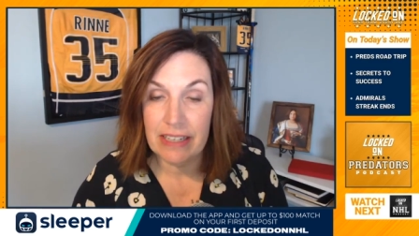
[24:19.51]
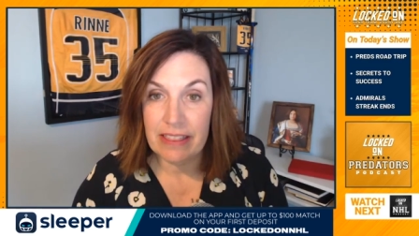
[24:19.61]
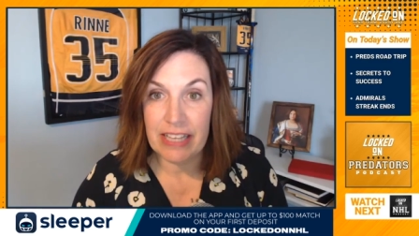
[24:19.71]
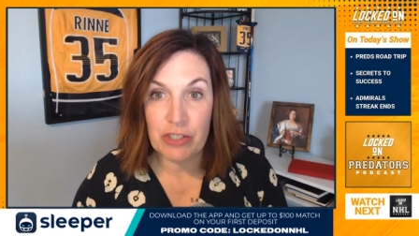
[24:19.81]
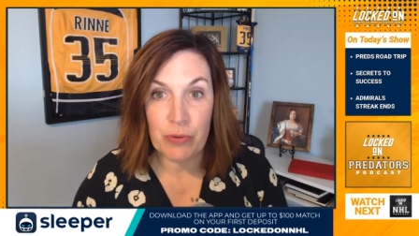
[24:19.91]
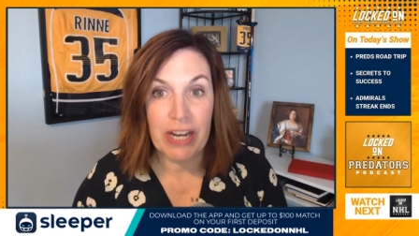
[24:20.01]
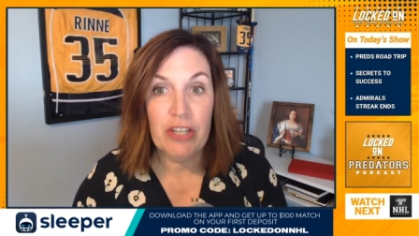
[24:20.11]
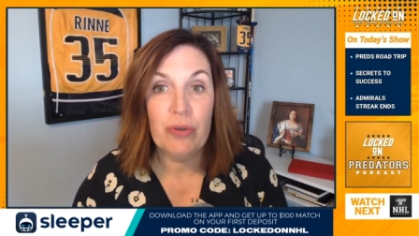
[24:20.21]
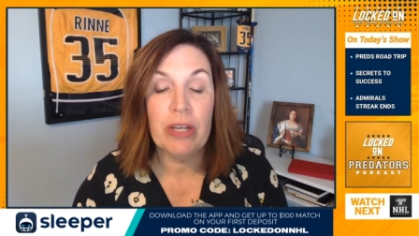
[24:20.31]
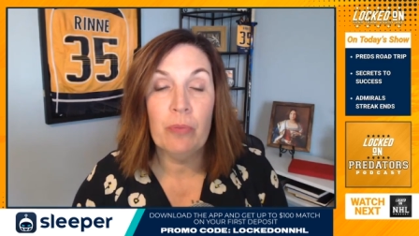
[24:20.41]
That's right, you
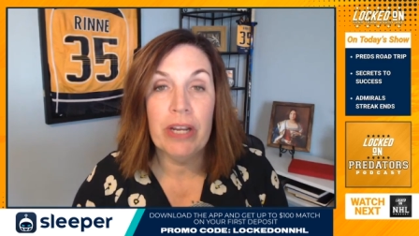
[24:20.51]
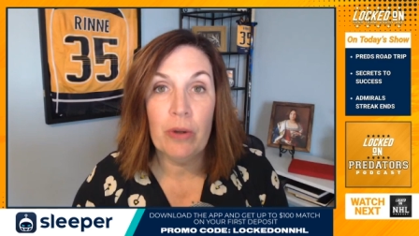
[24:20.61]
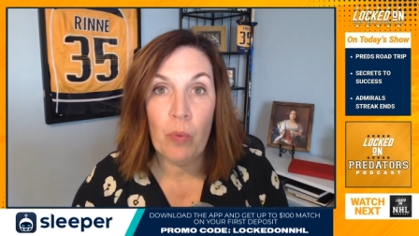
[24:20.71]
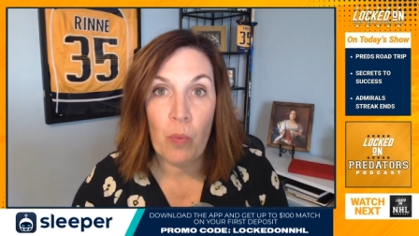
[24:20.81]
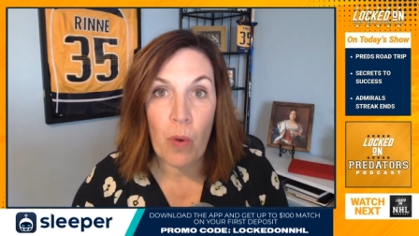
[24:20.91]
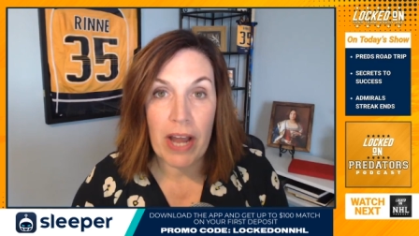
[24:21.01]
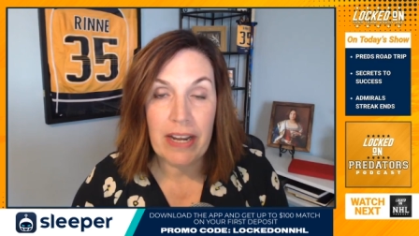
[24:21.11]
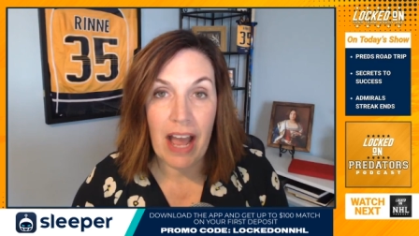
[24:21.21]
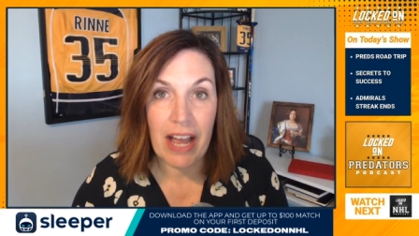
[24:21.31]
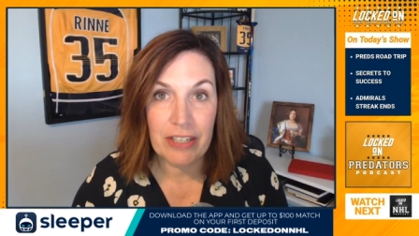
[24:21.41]
can win
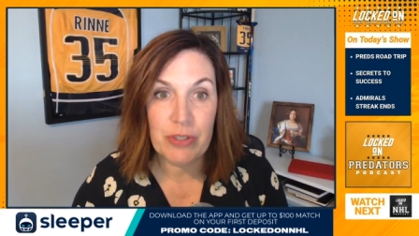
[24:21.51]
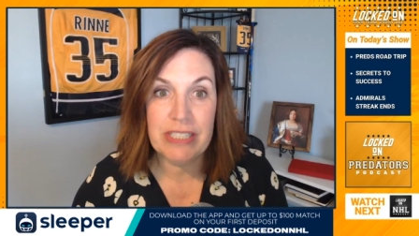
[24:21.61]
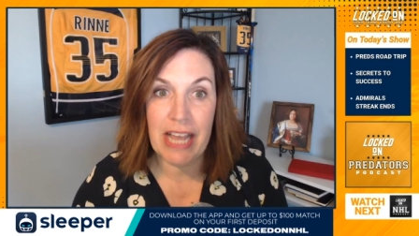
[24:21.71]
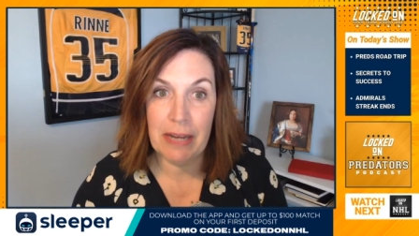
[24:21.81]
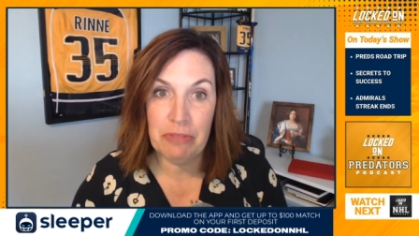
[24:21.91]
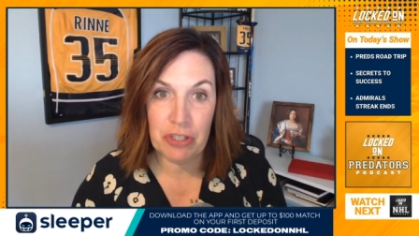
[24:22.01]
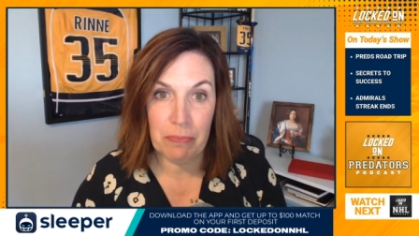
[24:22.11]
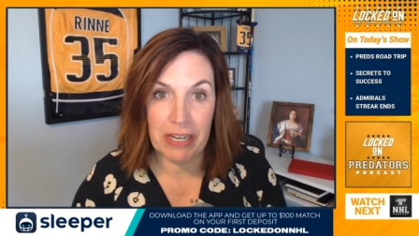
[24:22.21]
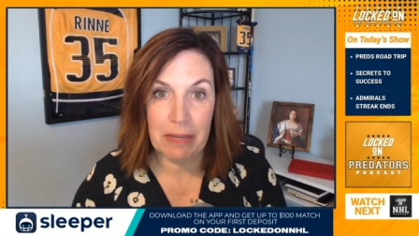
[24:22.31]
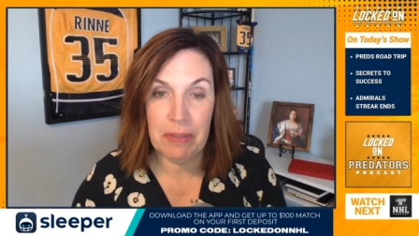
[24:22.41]
100 times your
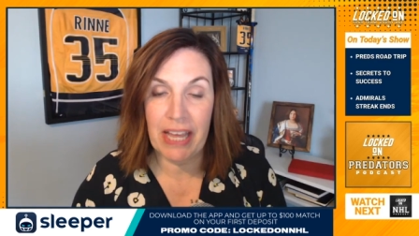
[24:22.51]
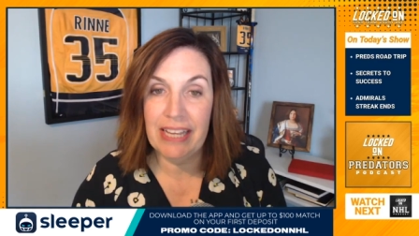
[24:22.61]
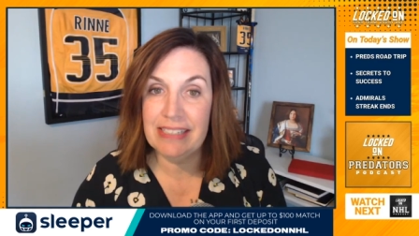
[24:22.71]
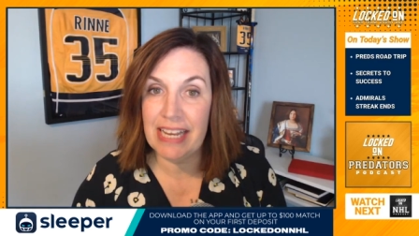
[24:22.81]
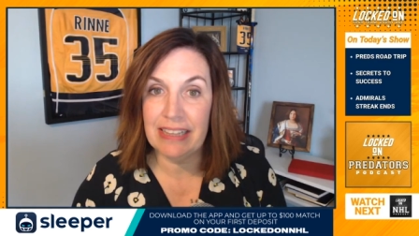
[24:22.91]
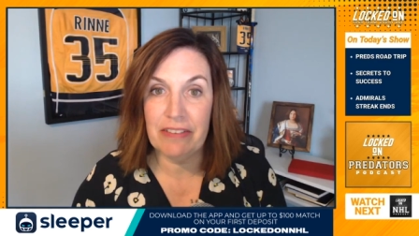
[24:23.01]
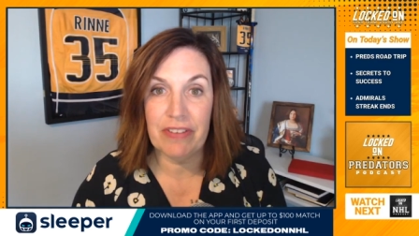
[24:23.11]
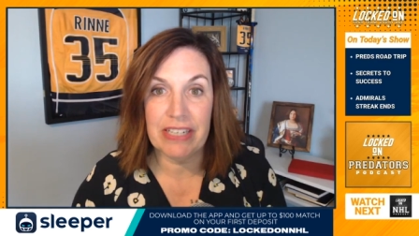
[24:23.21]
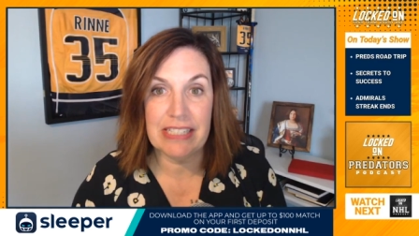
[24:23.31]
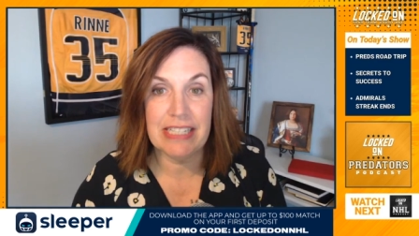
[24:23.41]
money playing daily
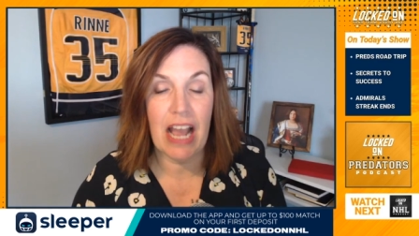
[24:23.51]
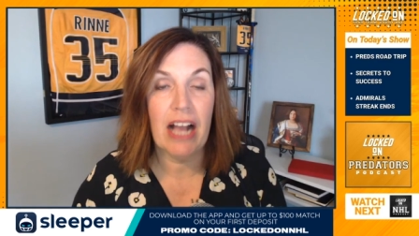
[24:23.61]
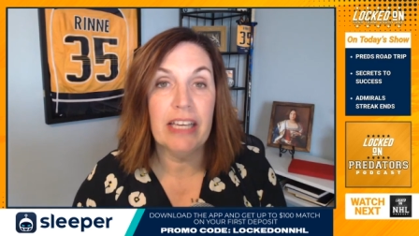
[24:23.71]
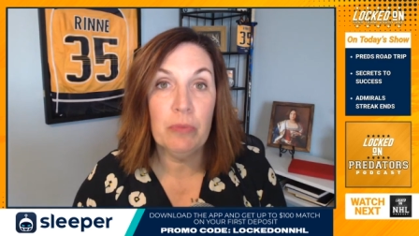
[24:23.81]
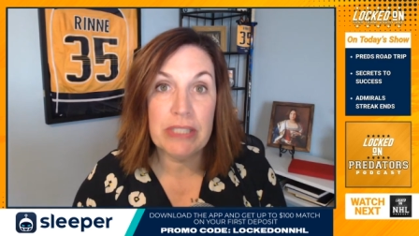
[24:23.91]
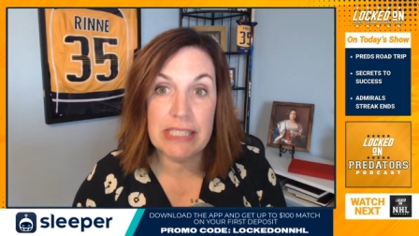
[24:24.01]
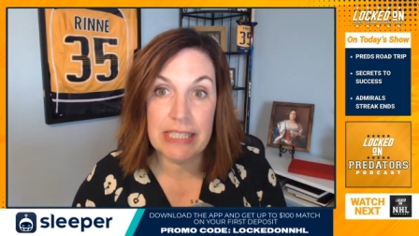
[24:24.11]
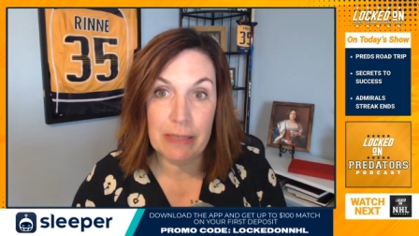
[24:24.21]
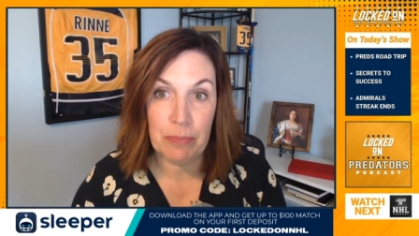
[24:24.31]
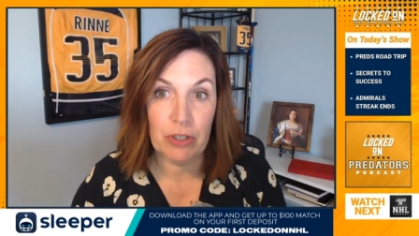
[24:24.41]
fantasy hockey with
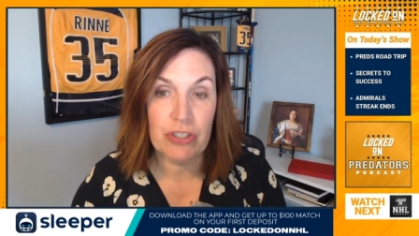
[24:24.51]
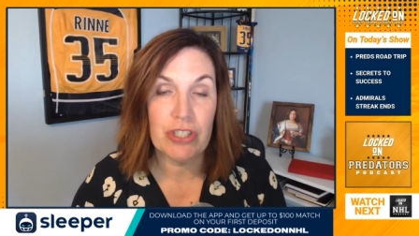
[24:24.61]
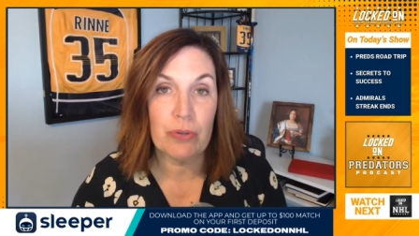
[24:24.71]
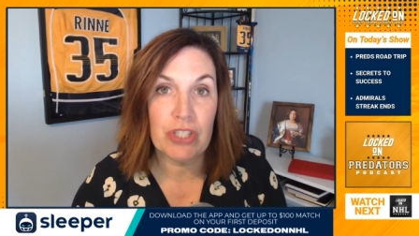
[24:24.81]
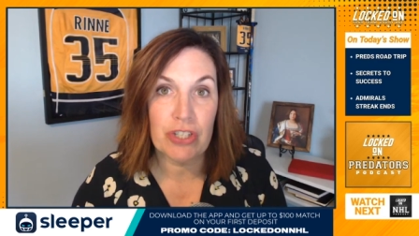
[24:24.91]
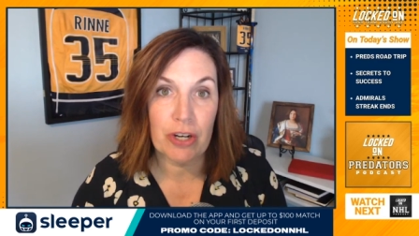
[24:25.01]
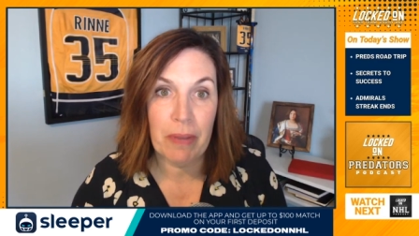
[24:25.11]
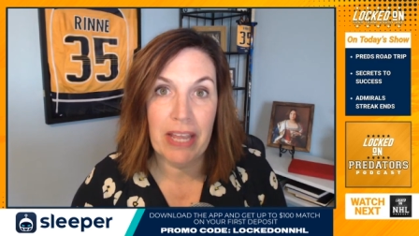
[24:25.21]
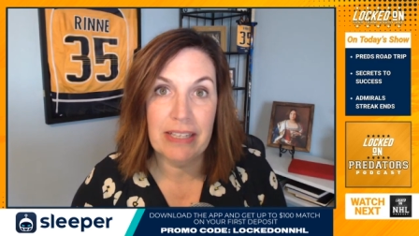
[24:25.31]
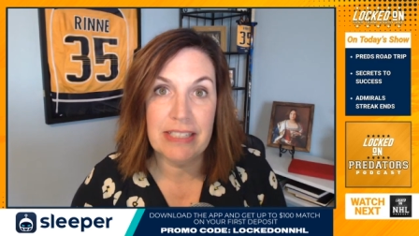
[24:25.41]
Sleeper. So start
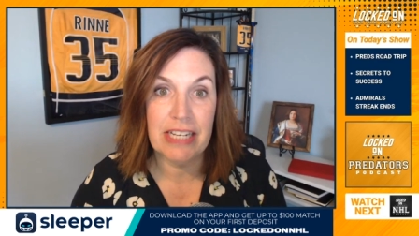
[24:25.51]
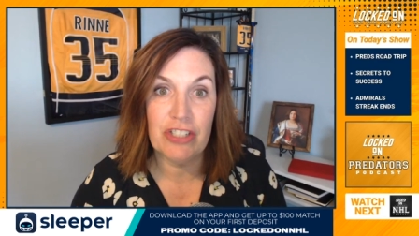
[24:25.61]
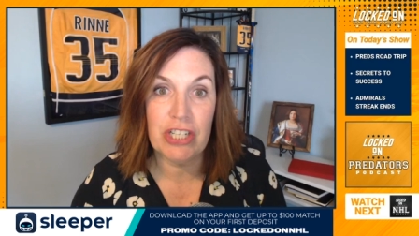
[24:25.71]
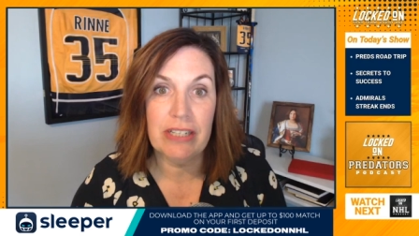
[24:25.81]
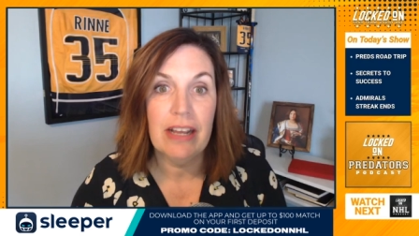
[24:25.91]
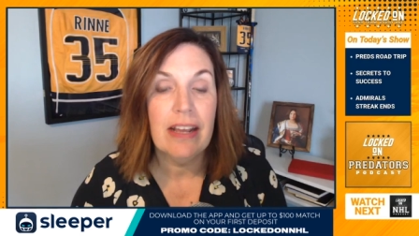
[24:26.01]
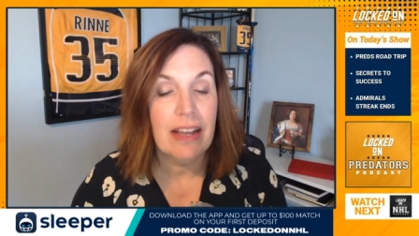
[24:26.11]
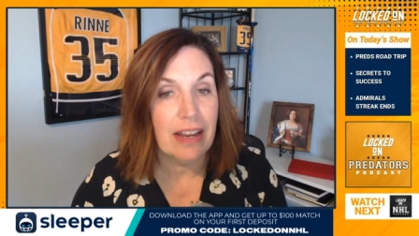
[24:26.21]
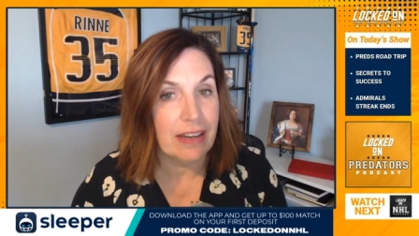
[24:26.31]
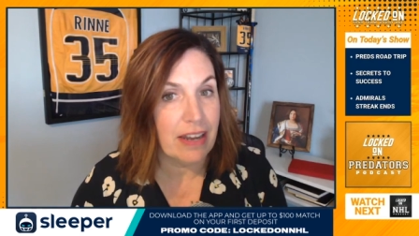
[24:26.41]
paying attention
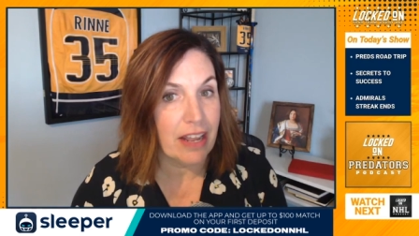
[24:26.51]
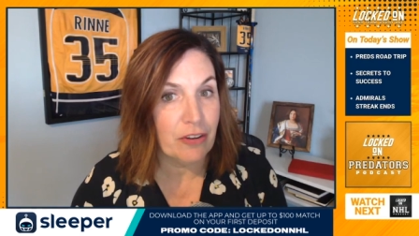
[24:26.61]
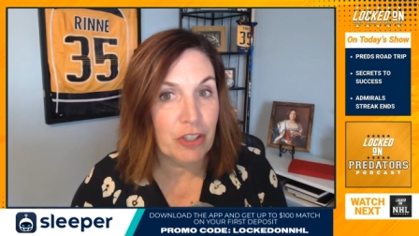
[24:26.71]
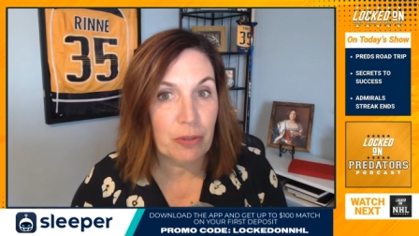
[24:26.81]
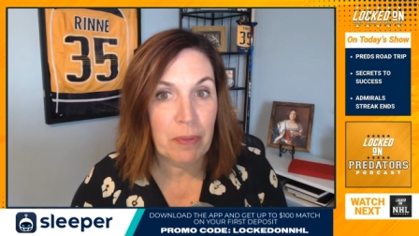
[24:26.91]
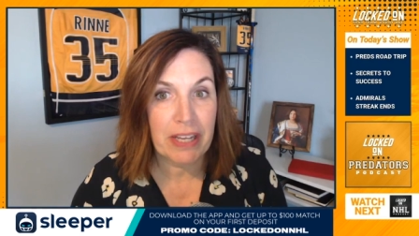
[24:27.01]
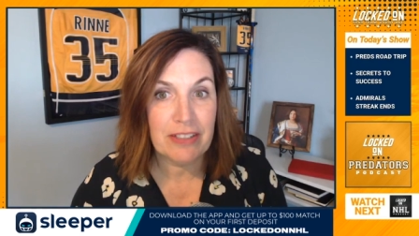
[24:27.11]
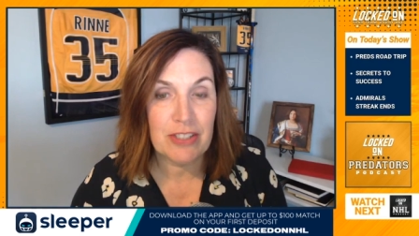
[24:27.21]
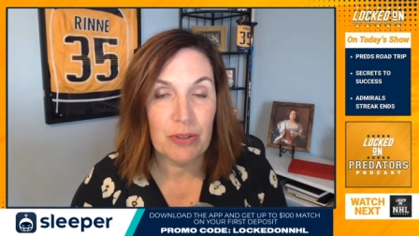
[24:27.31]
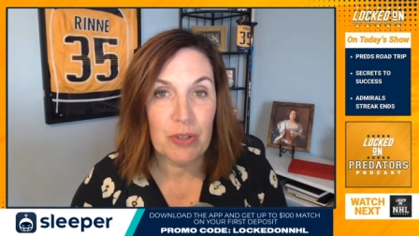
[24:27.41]
and nail your picks
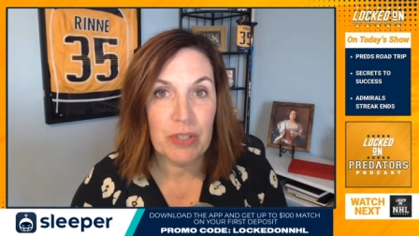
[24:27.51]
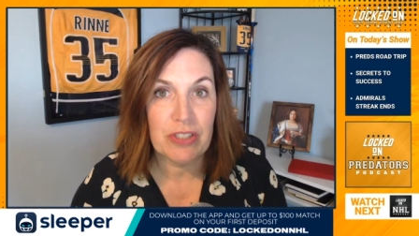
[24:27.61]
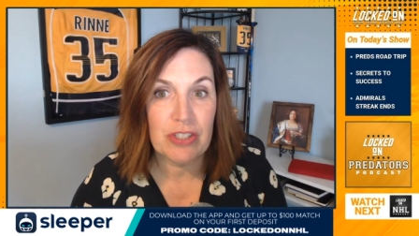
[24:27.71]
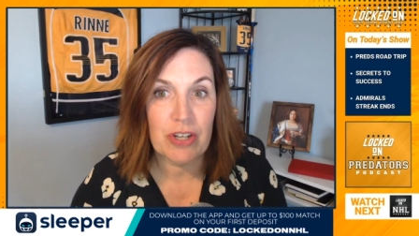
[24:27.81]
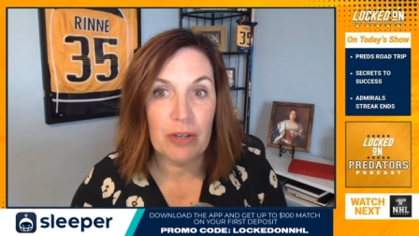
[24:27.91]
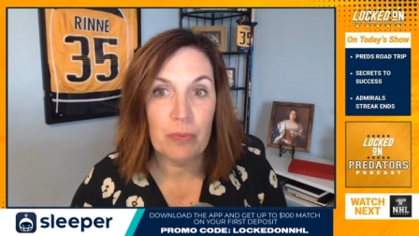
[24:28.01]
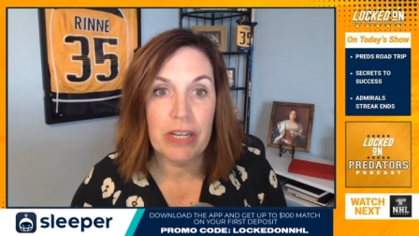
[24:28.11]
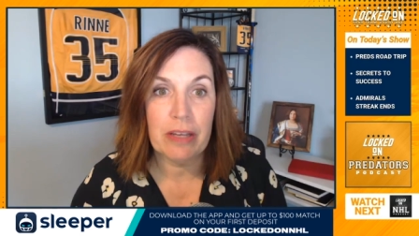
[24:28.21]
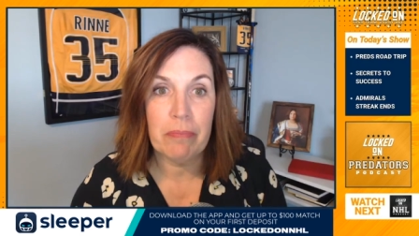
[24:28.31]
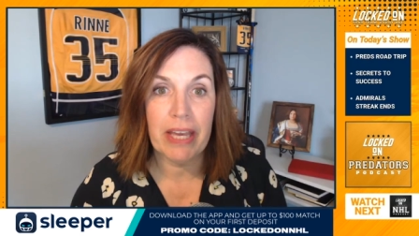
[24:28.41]
so you can start
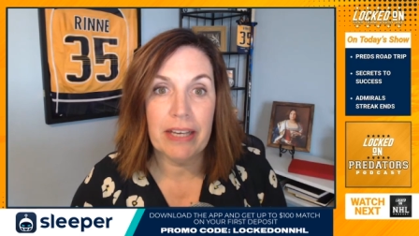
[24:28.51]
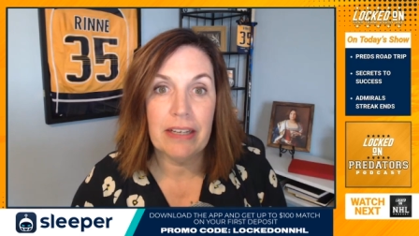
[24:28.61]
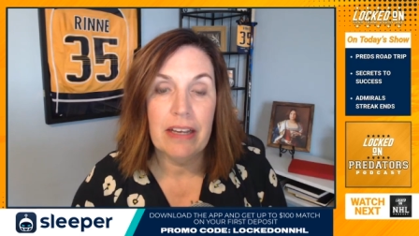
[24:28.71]
winning big.